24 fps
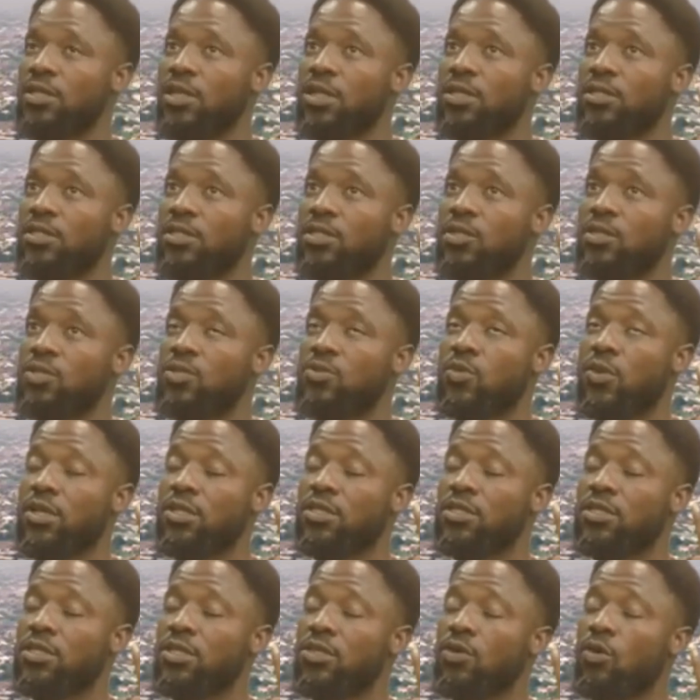in
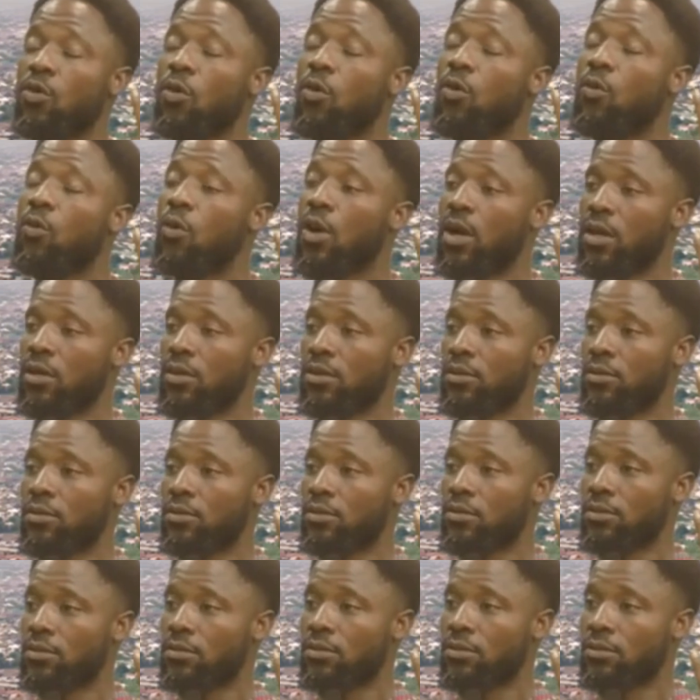2001.
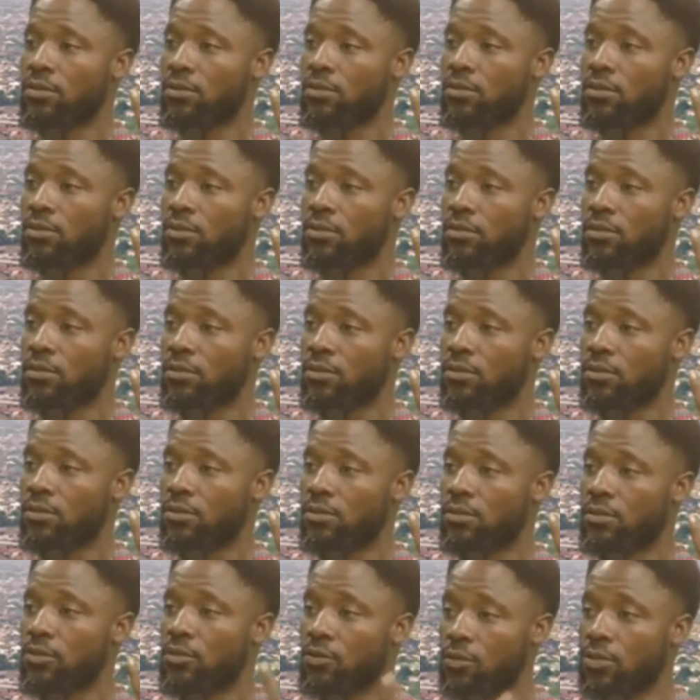
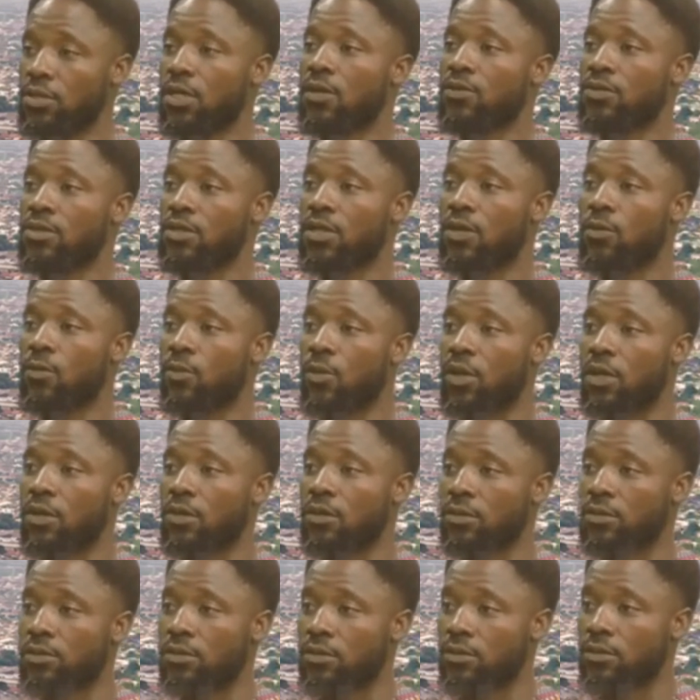2001
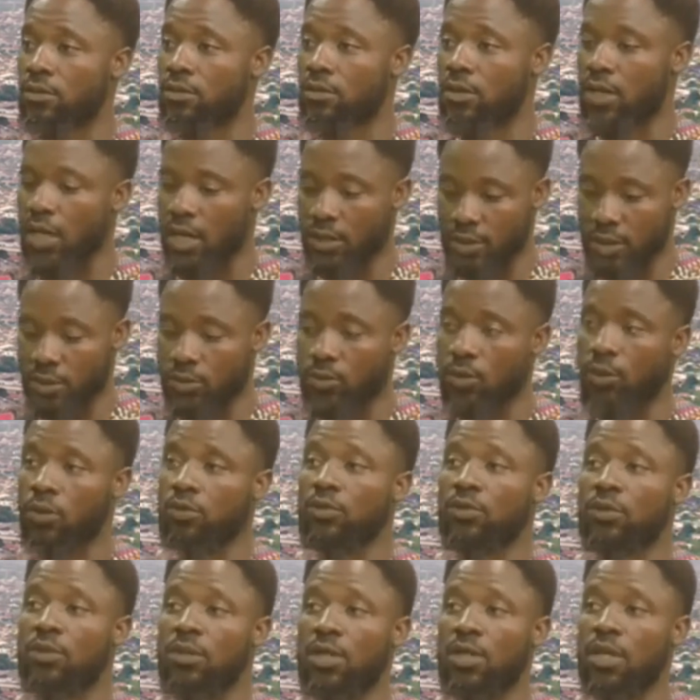as a
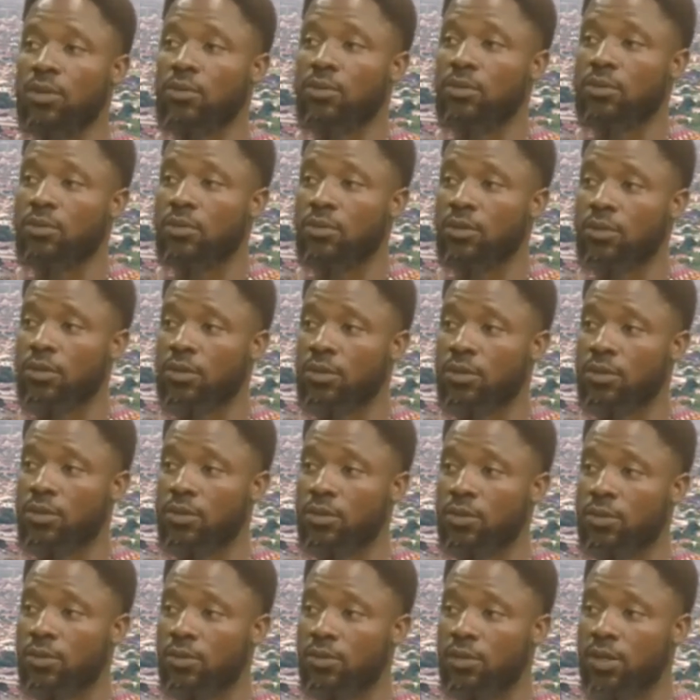doctor now.
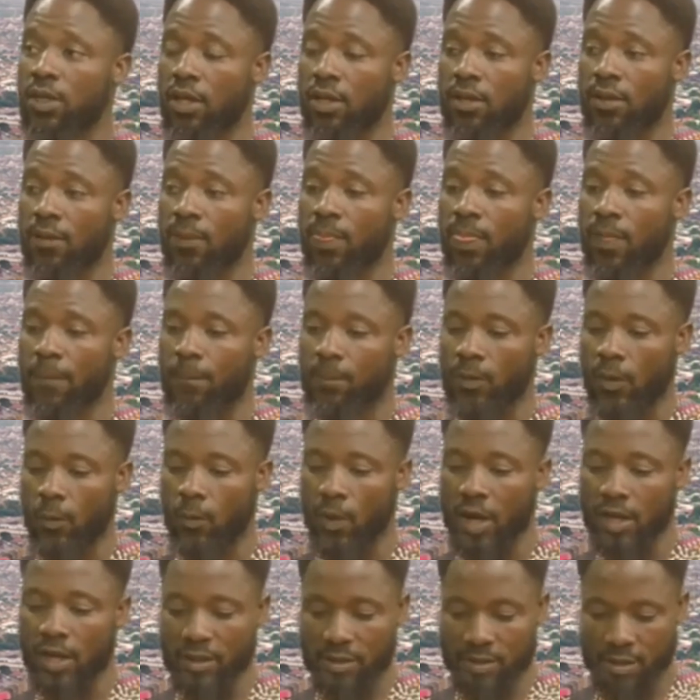Okay.
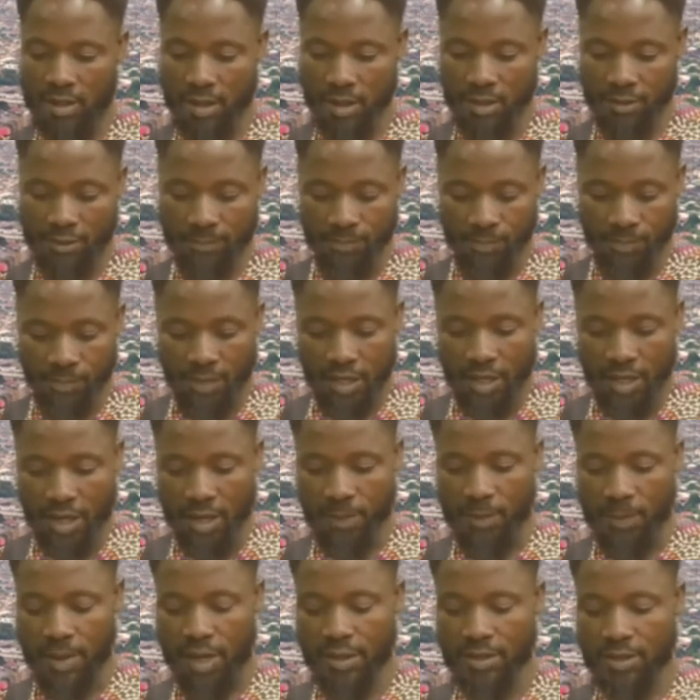Why is that?
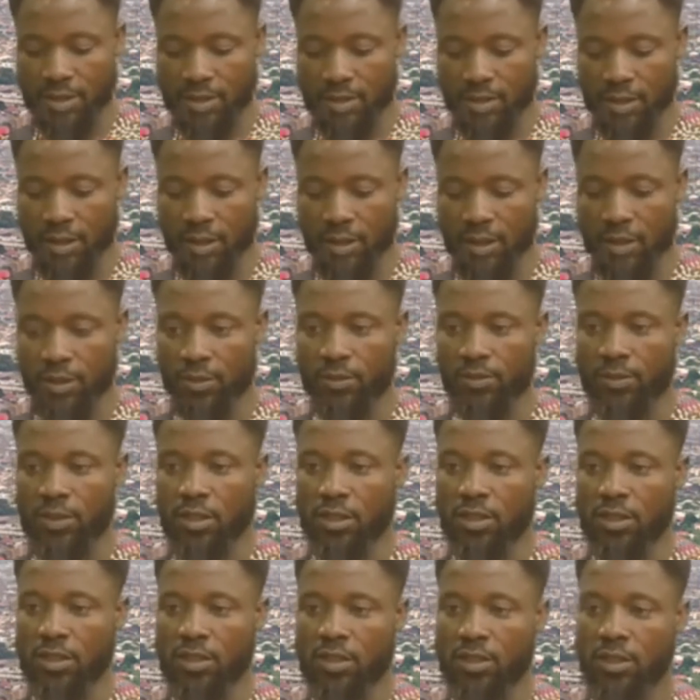Imagine
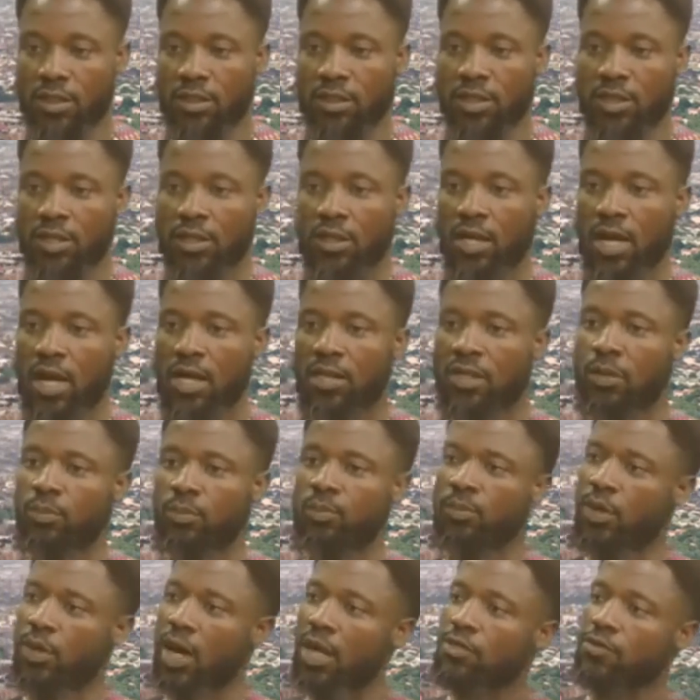the
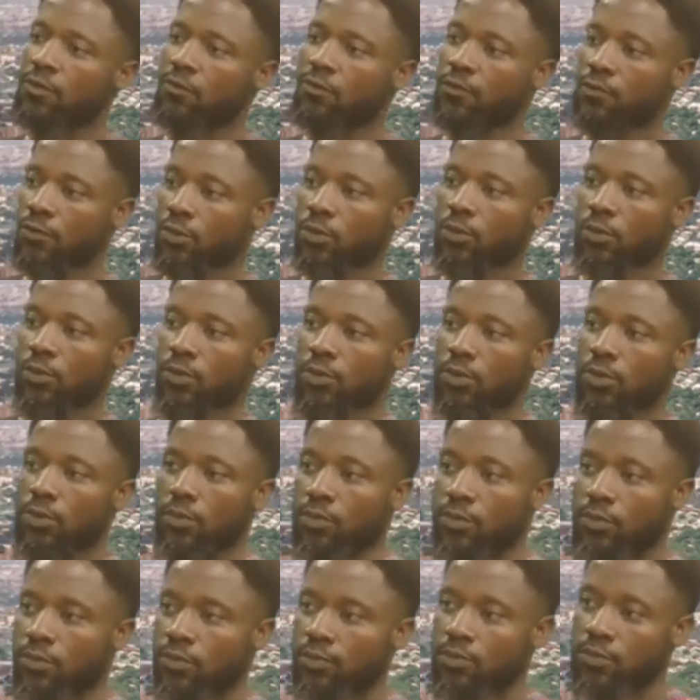price of fuel
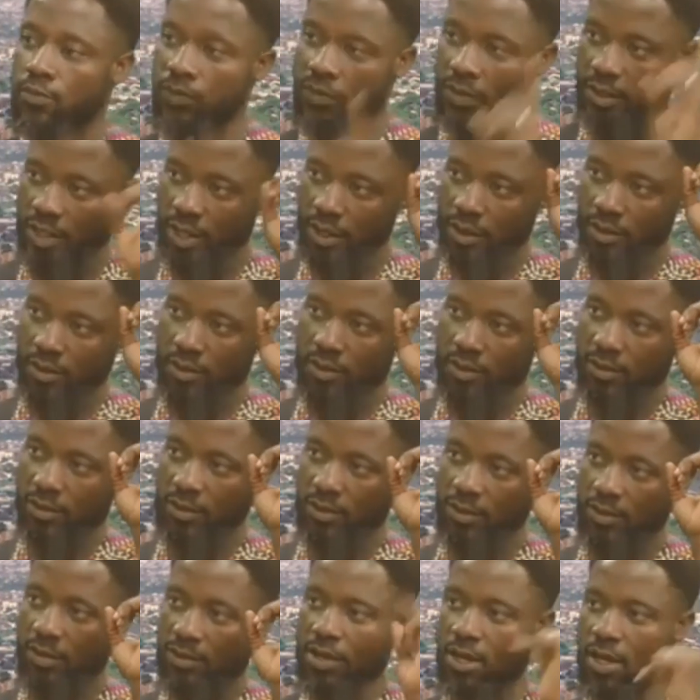then
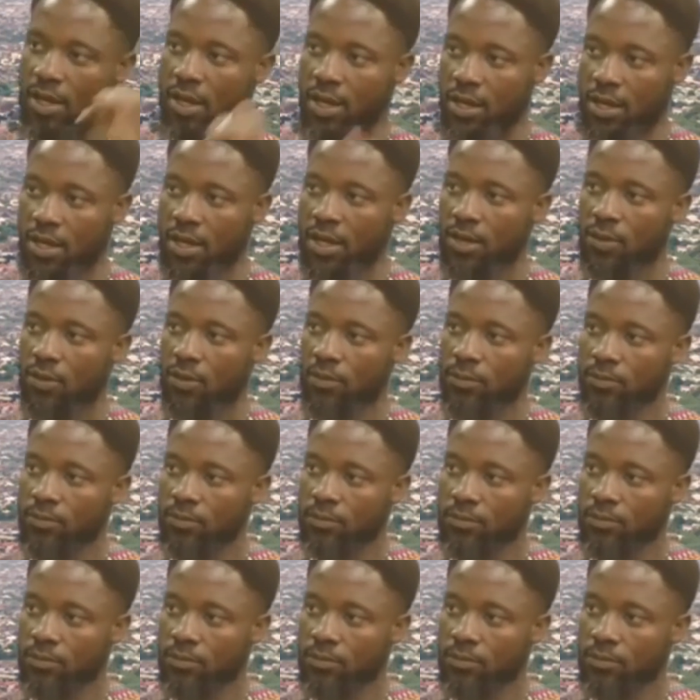and now.